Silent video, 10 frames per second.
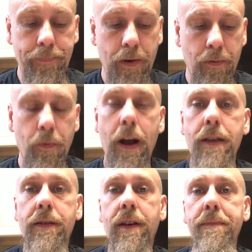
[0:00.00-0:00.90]

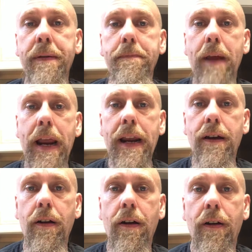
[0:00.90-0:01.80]
Wands can be made
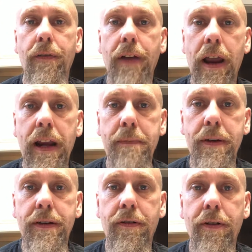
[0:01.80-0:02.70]
of any
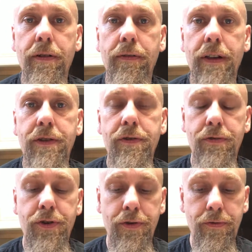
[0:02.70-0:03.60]
material that you
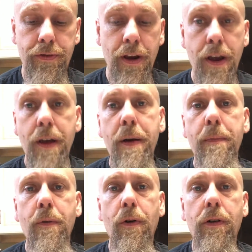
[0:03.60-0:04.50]
choose,
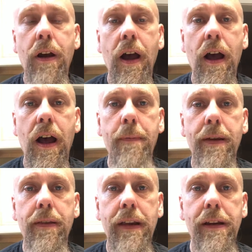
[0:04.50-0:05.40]
more
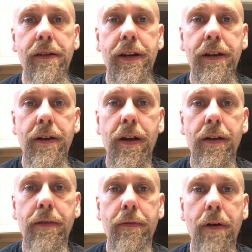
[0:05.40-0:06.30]
commonly
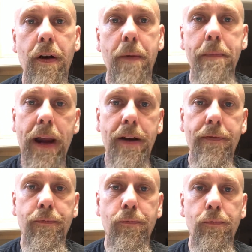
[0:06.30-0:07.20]
made of
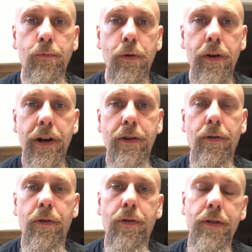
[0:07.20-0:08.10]
wood
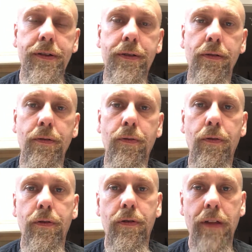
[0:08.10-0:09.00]
or crystal
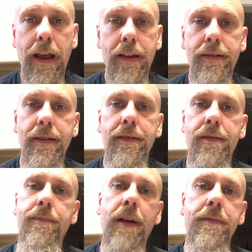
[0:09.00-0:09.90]
or glass, and
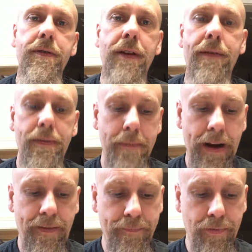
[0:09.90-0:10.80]
sometimes they're even
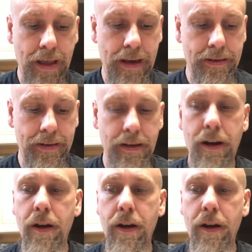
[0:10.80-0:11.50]
made of plastic.